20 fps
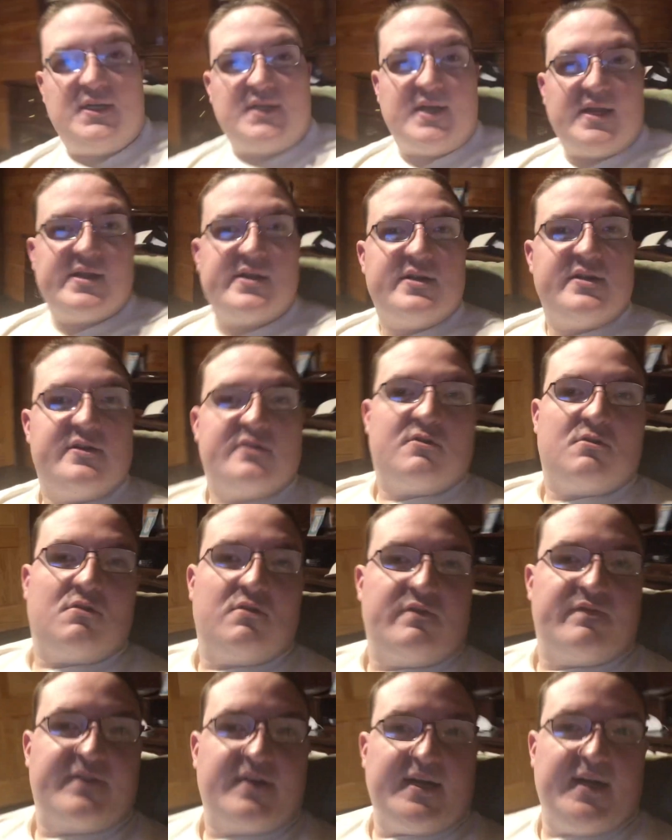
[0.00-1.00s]
Now, the
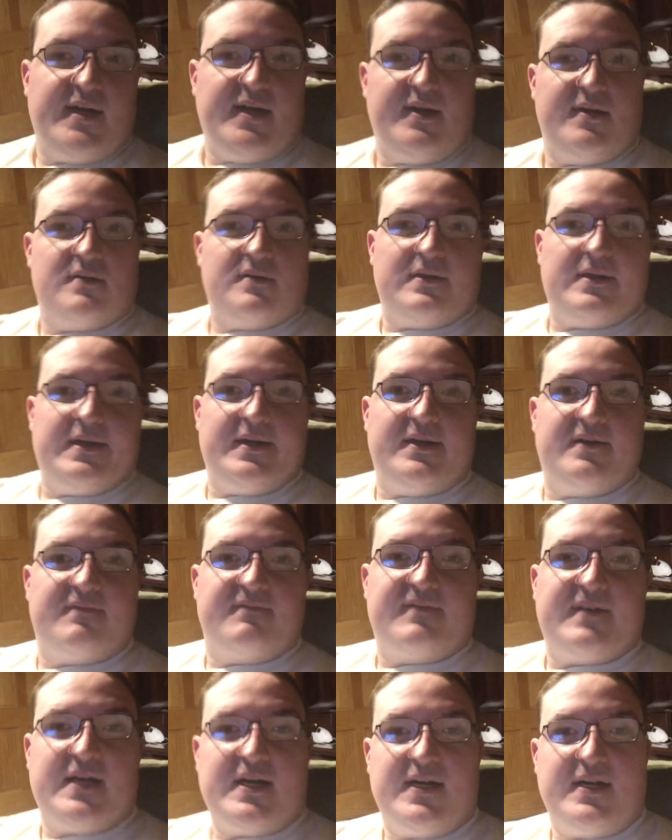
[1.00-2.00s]
North Carolina
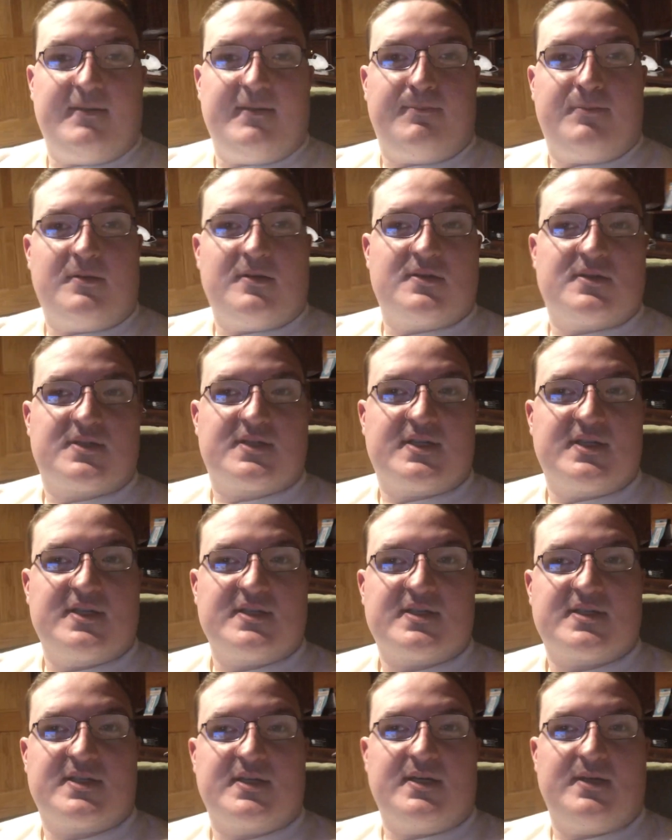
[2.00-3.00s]
Viper
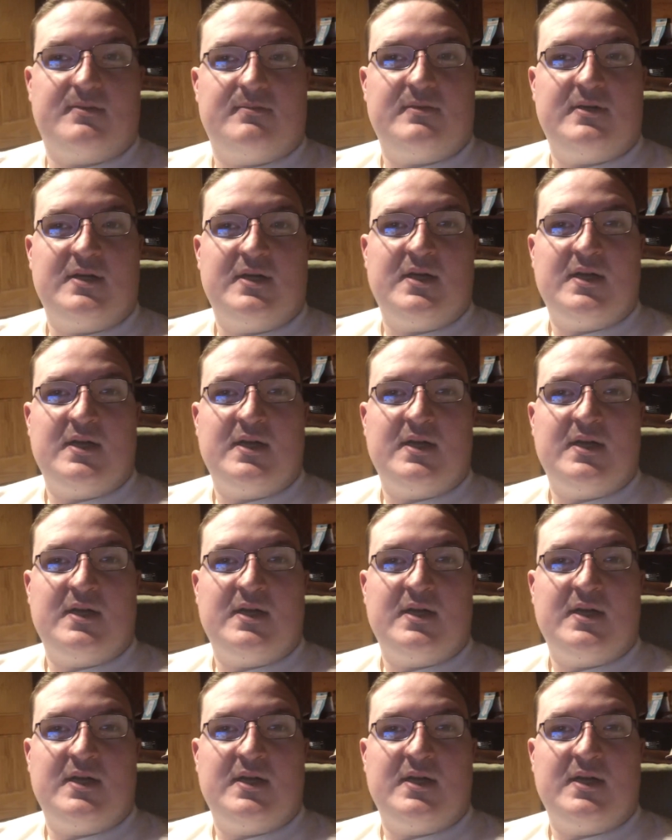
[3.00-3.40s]
system,